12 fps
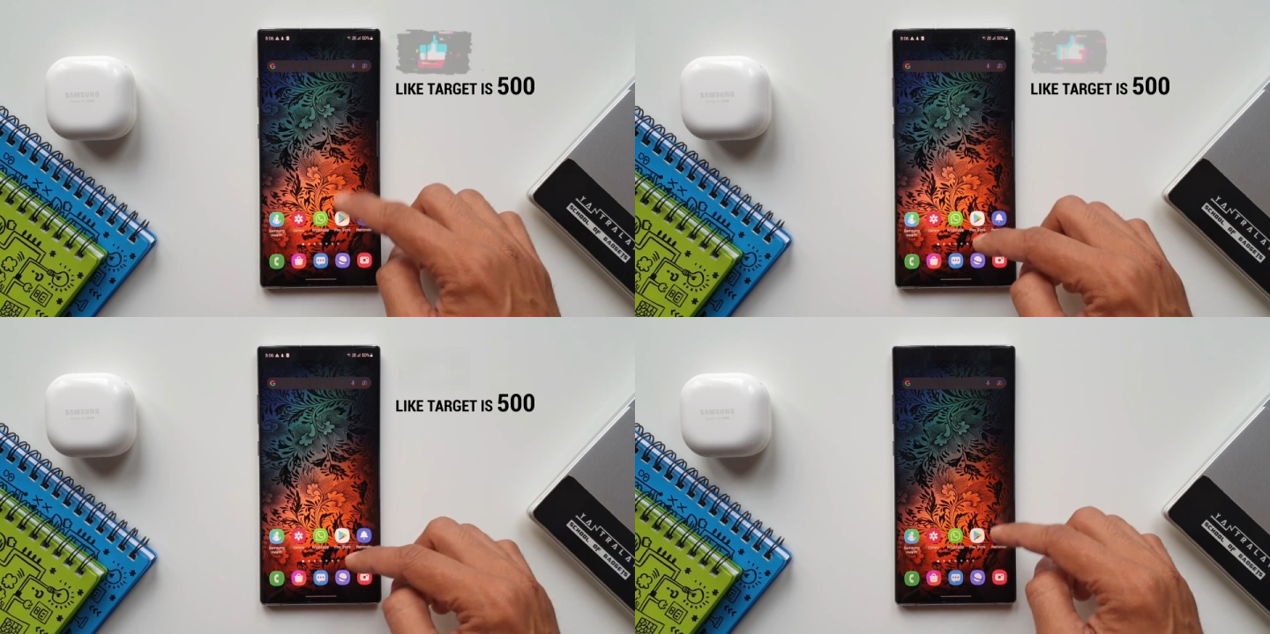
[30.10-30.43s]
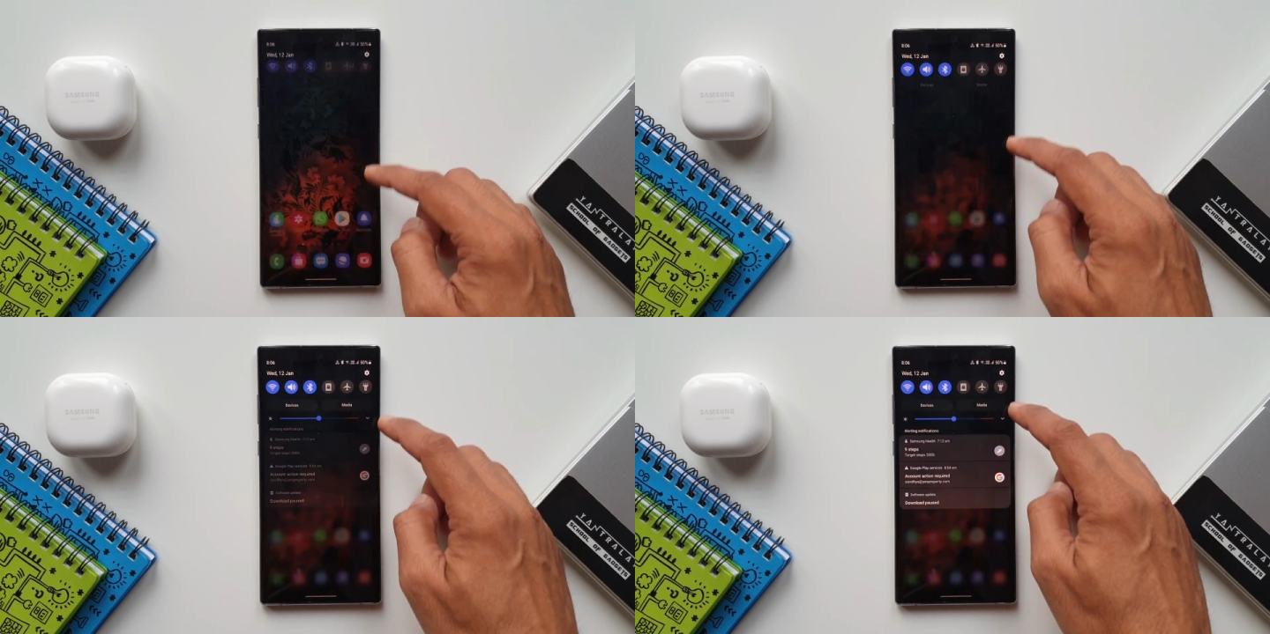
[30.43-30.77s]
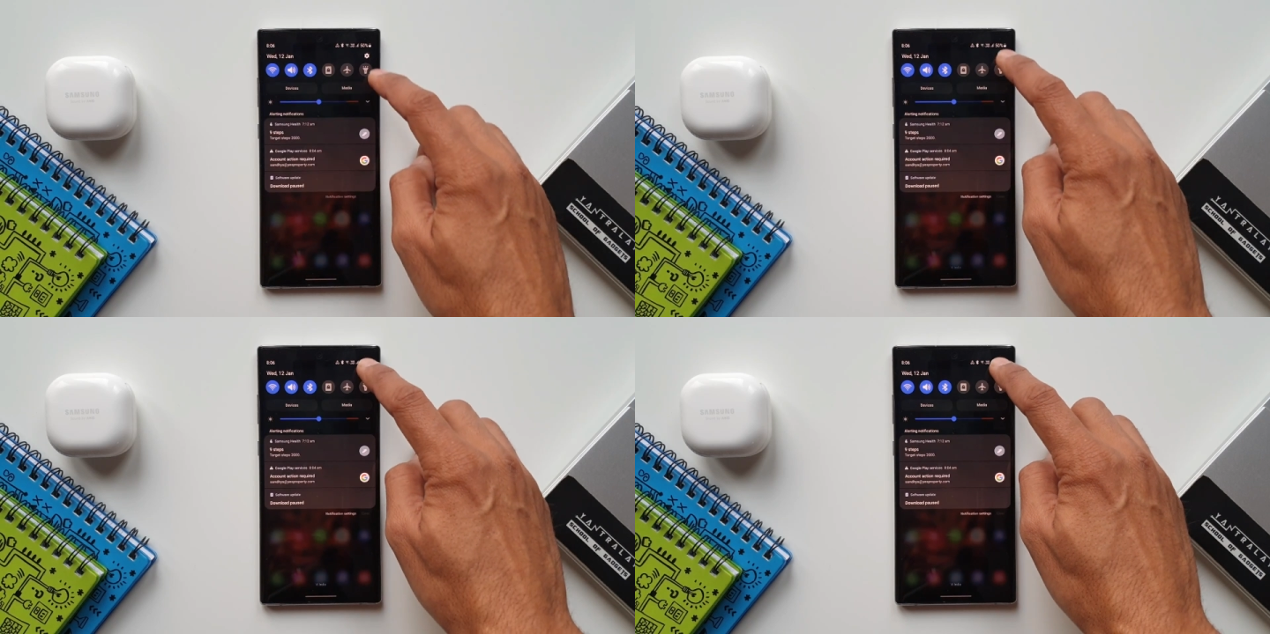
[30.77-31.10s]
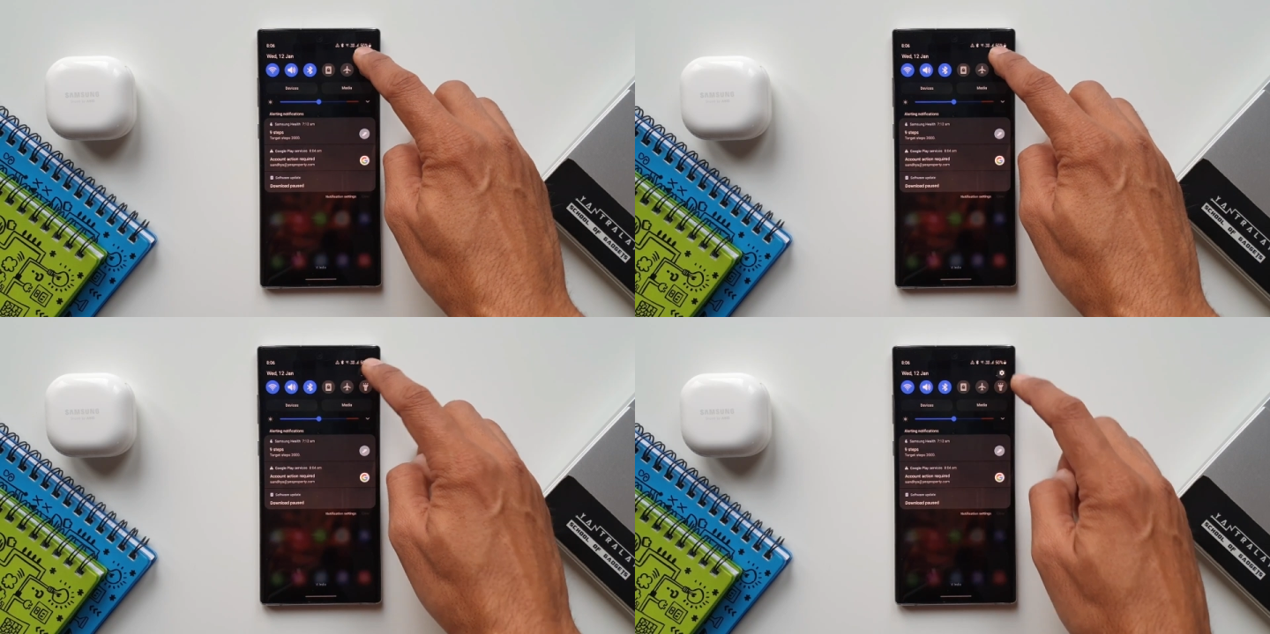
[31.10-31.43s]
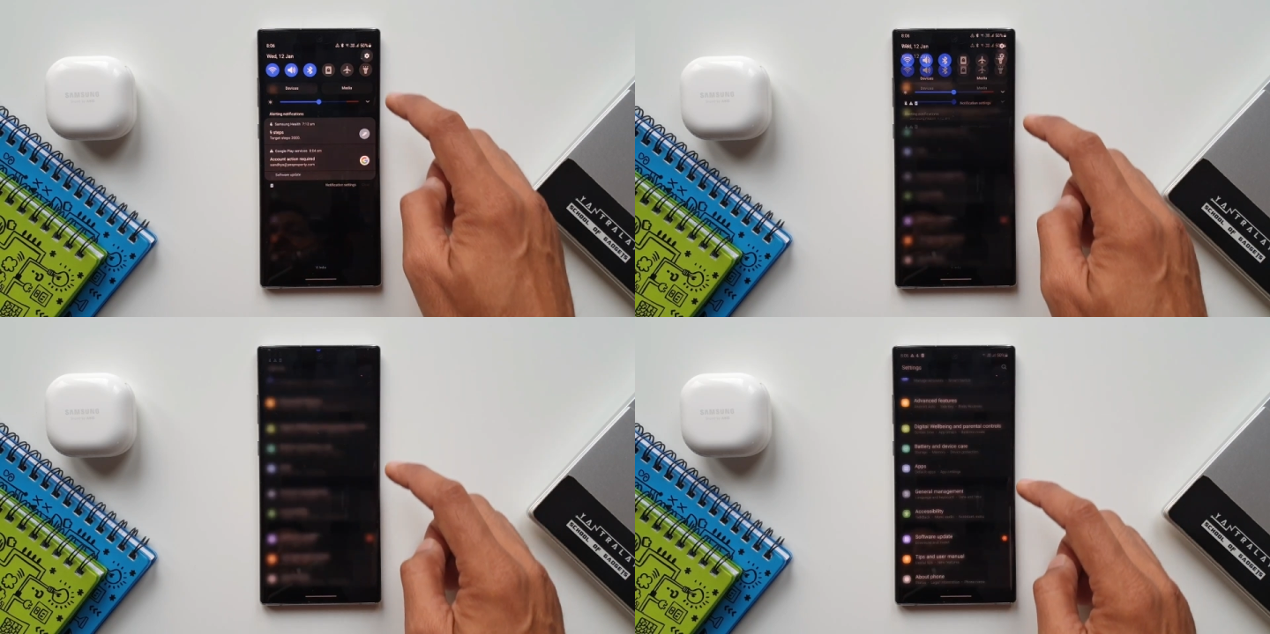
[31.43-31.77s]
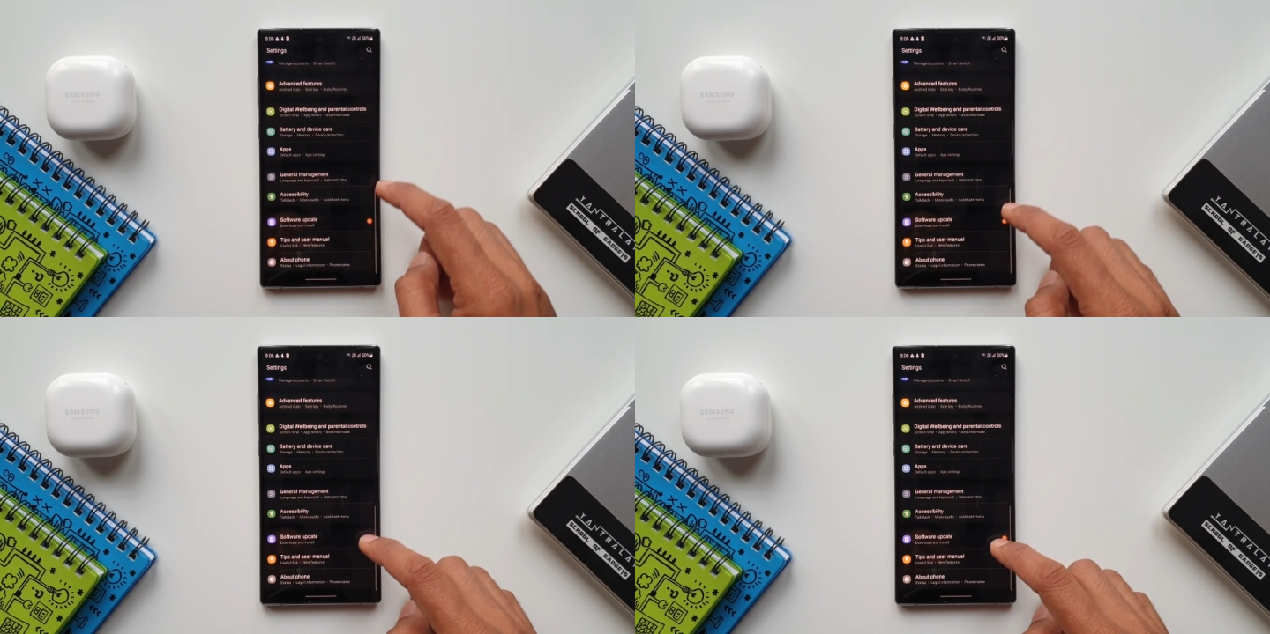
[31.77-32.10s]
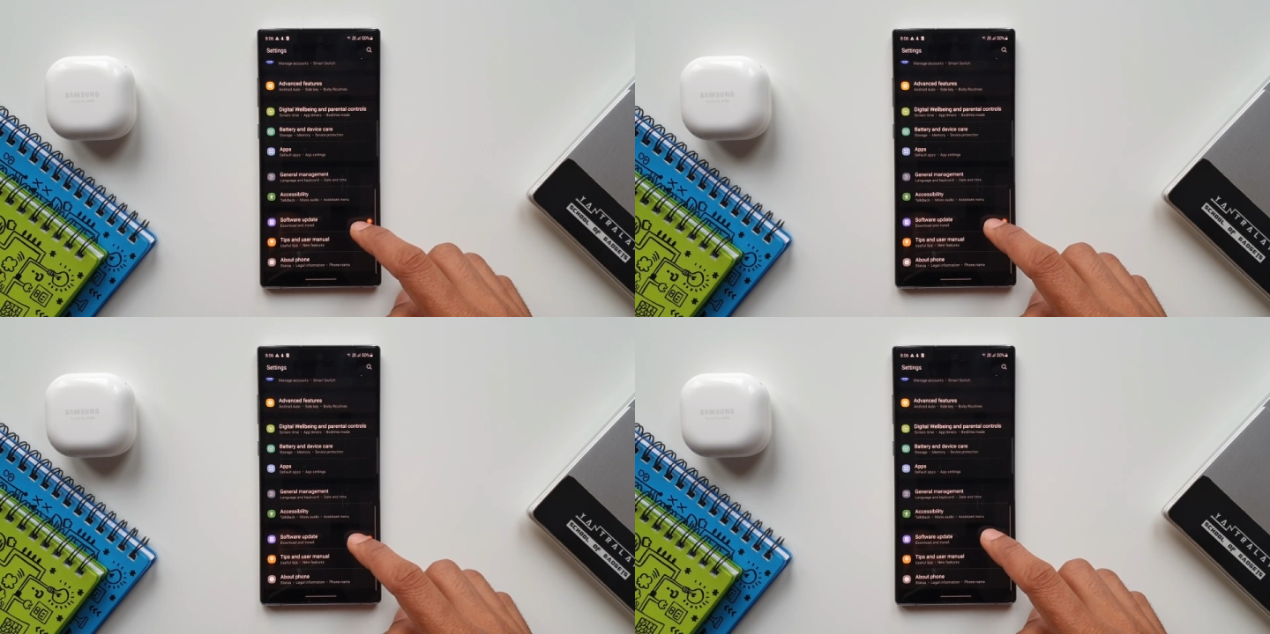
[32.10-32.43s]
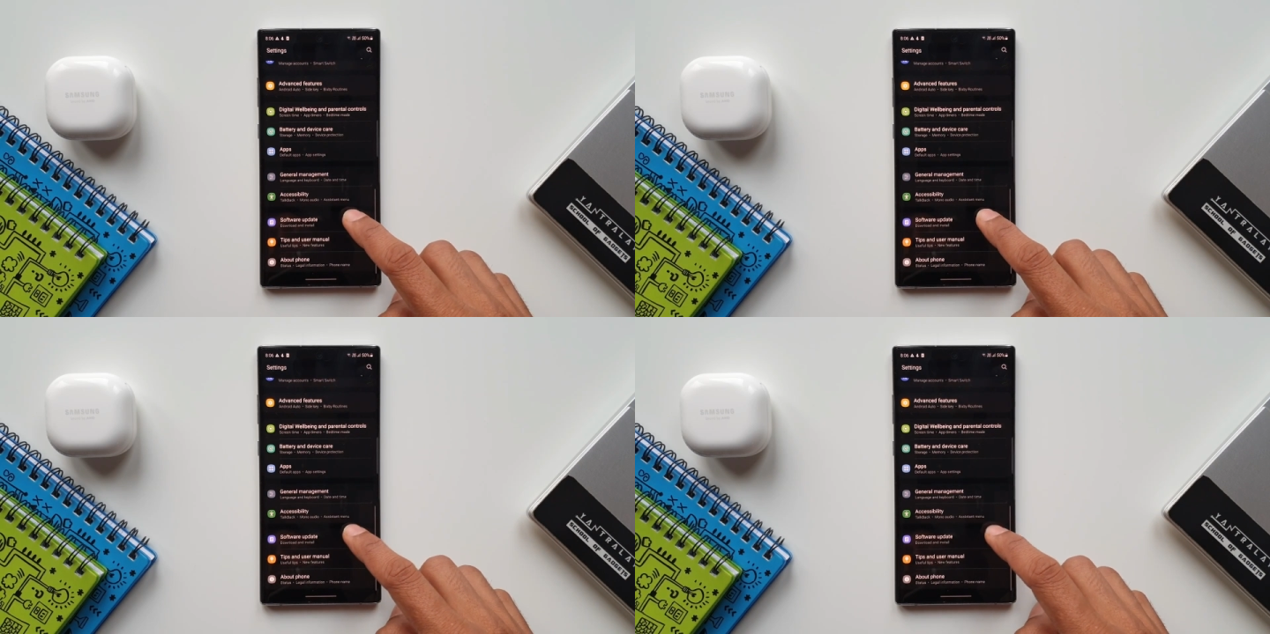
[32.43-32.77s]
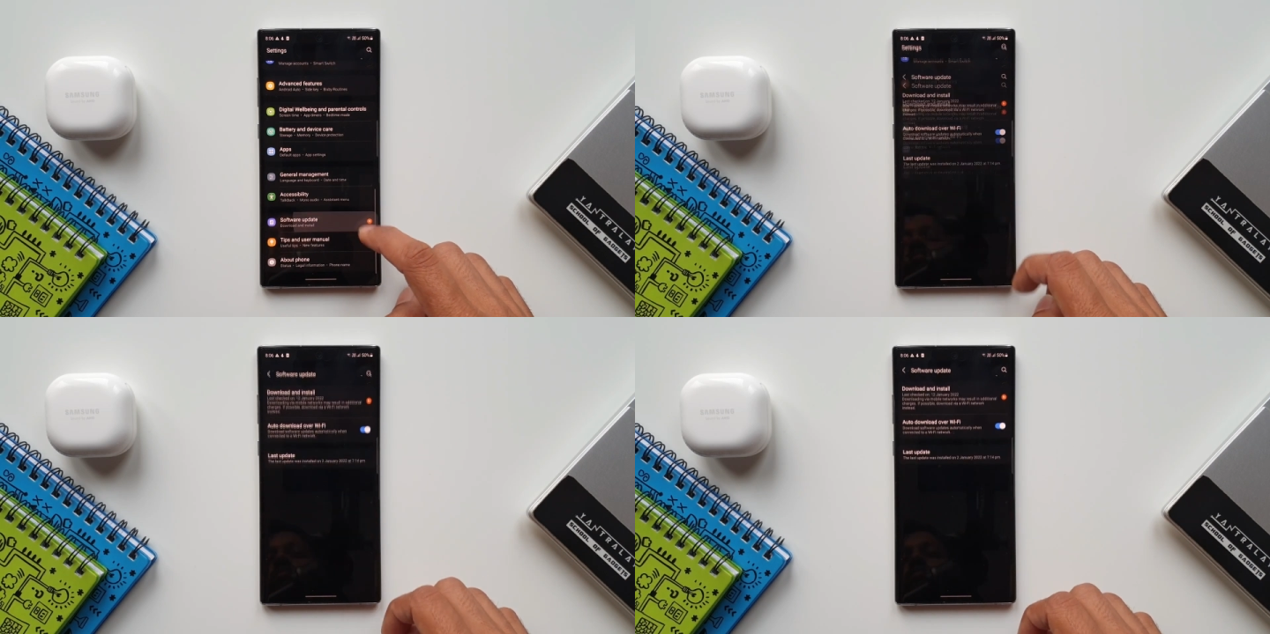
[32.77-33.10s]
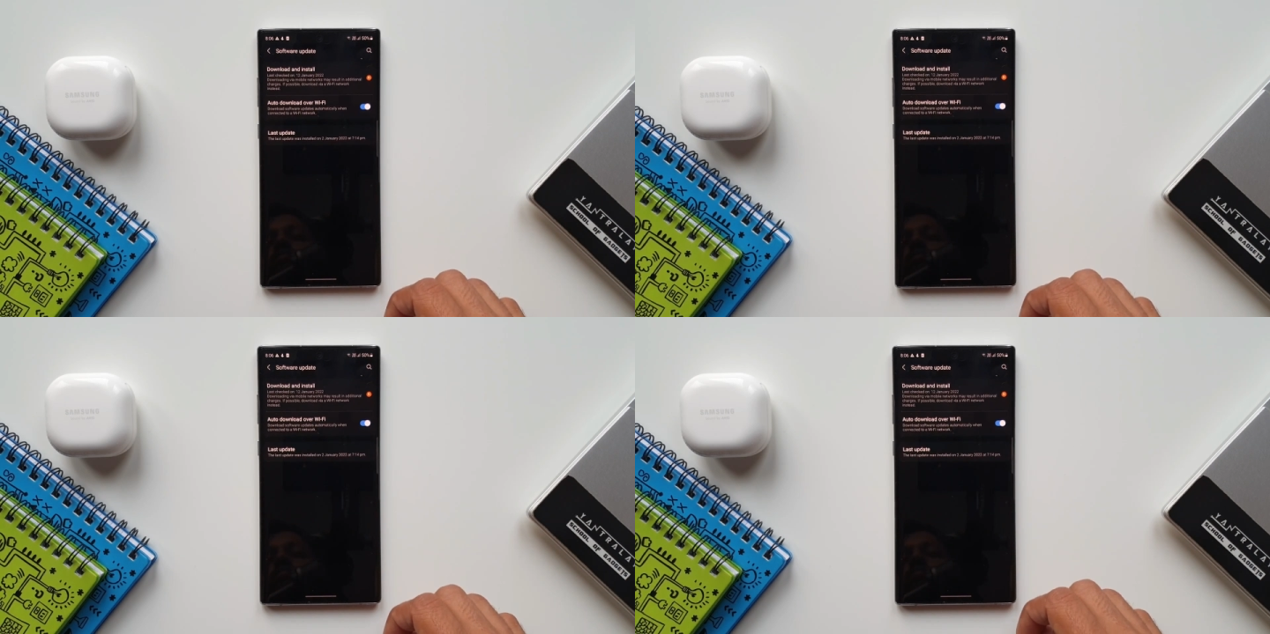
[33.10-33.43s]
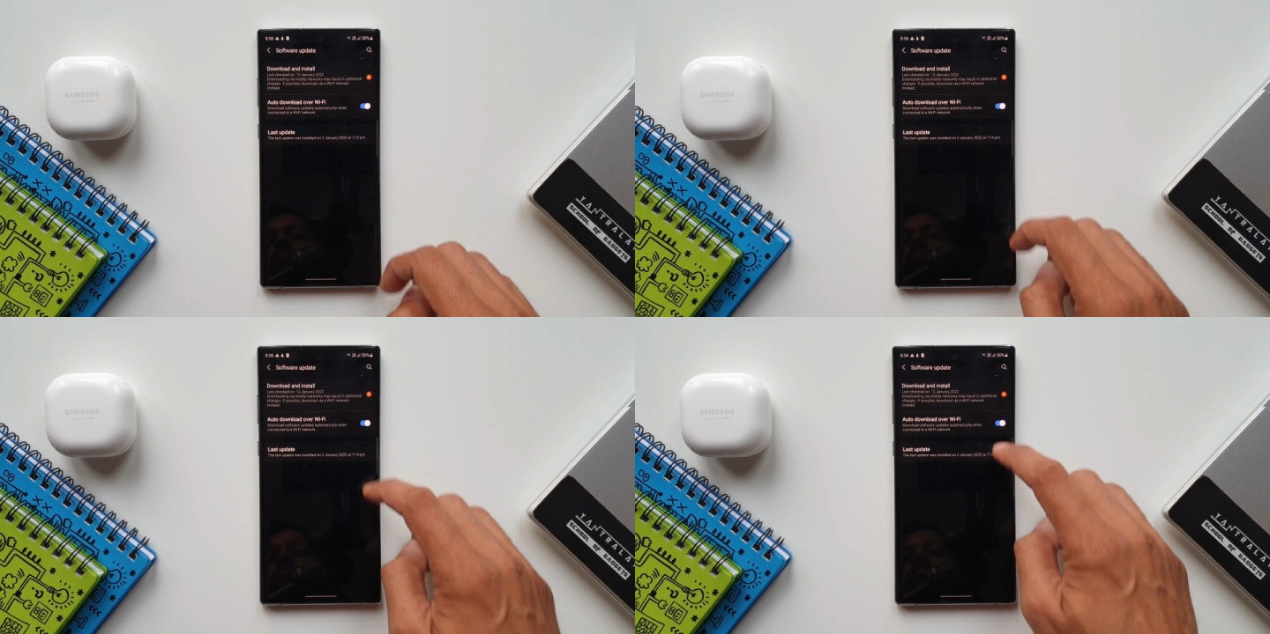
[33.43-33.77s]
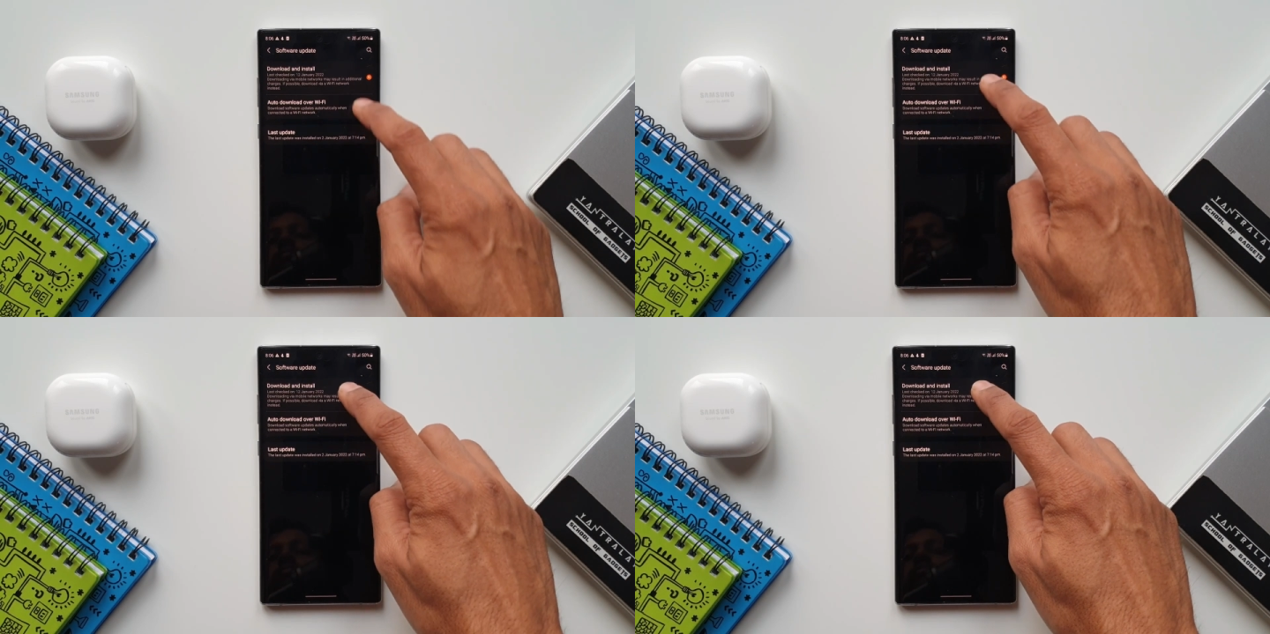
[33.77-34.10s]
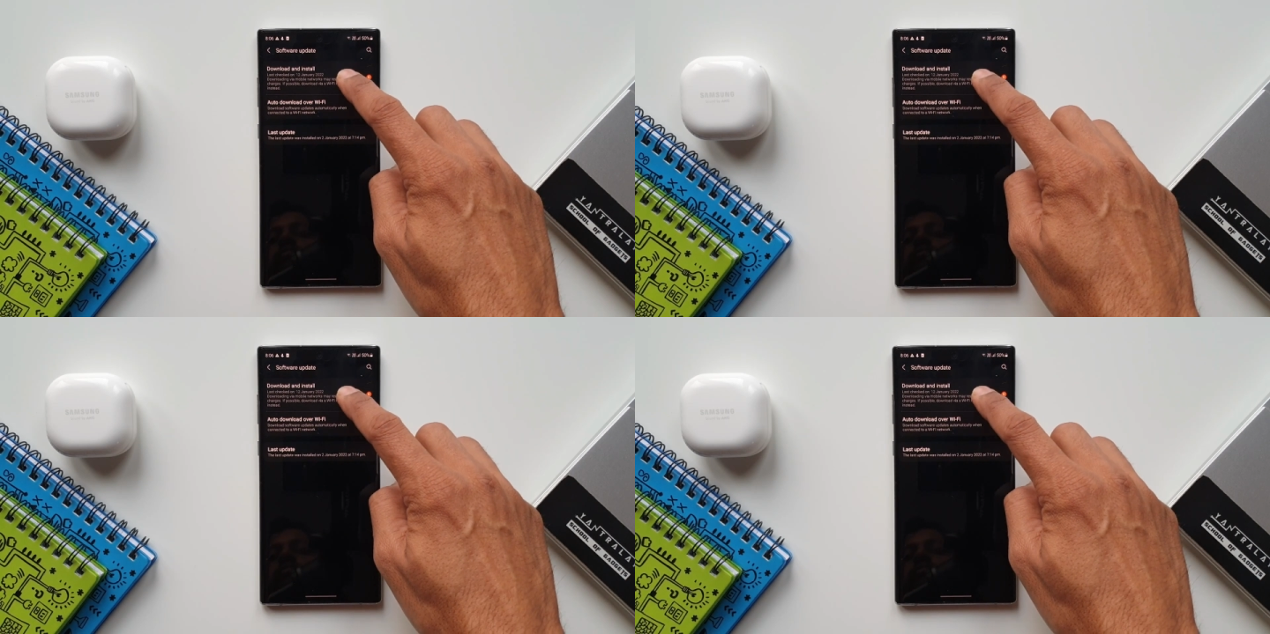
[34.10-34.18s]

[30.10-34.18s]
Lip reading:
Nobody's mouth can be seen.